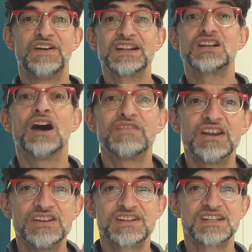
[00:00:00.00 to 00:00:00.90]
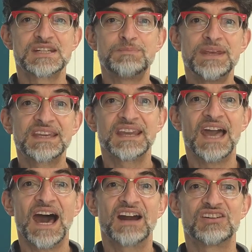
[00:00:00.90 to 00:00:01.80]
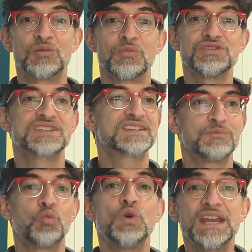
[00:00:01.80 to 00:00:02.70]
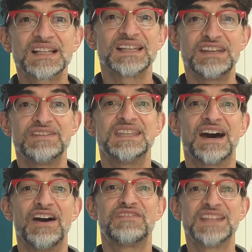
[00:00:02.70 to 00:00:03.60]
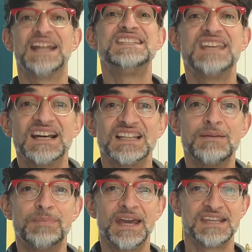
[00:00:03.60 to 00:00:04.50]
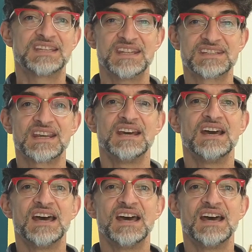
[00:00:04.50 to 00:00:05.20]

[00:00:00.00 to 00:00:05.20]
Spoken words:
Fed governors are speaking out on almost weekly, even not, if not daily basis,